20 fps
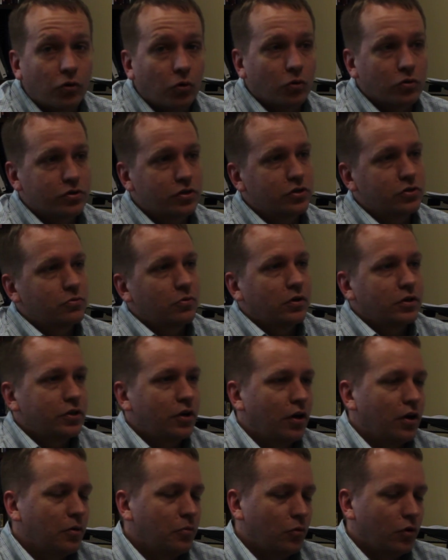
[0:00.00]
courses where I
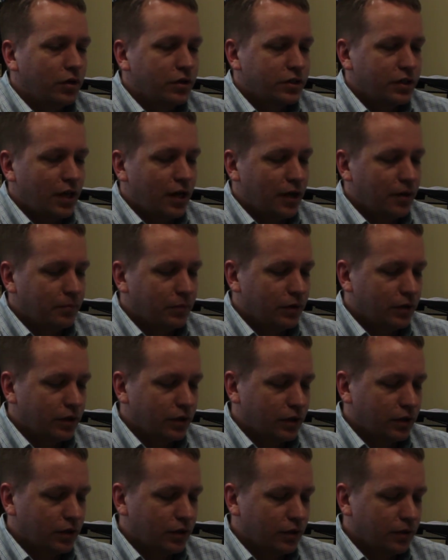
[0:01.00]
taught them one time,
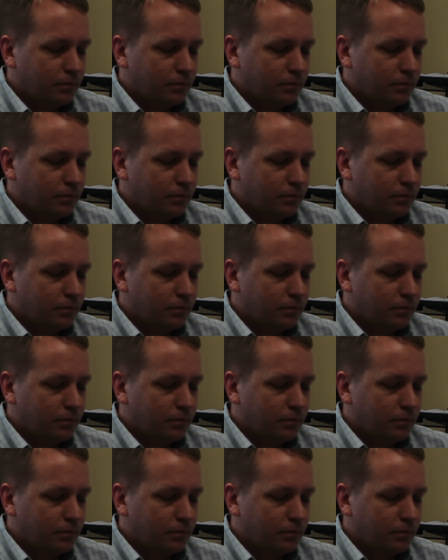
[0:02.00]
like